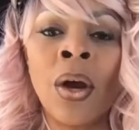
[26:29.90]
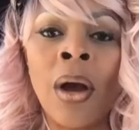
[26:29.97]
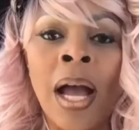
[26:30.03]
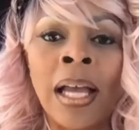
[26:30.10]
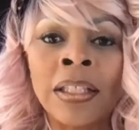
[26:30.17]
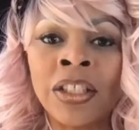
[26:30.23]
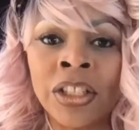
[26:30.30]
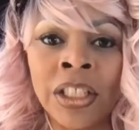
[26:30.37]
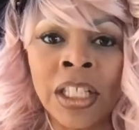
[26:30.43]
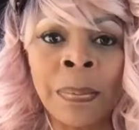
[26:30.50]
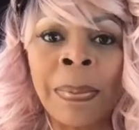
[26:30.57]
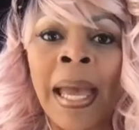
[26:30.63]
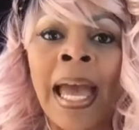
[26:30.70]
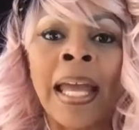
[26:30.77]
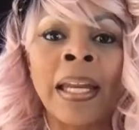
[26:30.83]
I just
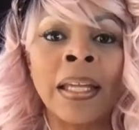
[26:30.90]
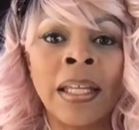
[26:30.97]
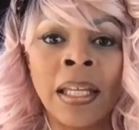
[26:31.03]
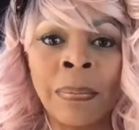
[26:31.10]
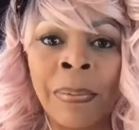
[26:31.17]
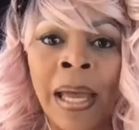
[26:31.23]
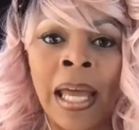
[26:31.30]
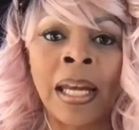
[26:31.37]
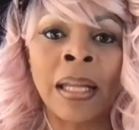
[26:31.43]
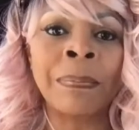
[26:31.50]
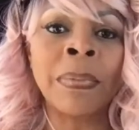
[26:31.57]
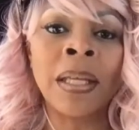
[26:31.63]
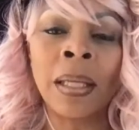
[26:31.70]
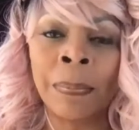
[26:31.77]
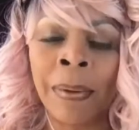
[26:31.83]
keep at it, keep at it,
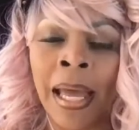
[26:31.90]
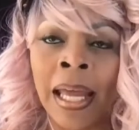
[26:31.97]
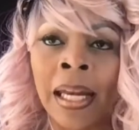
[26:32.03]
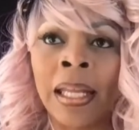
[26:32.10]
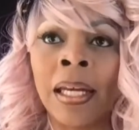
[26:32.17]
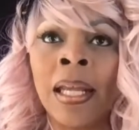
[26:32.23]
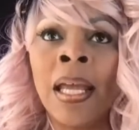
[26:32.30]
keep at it.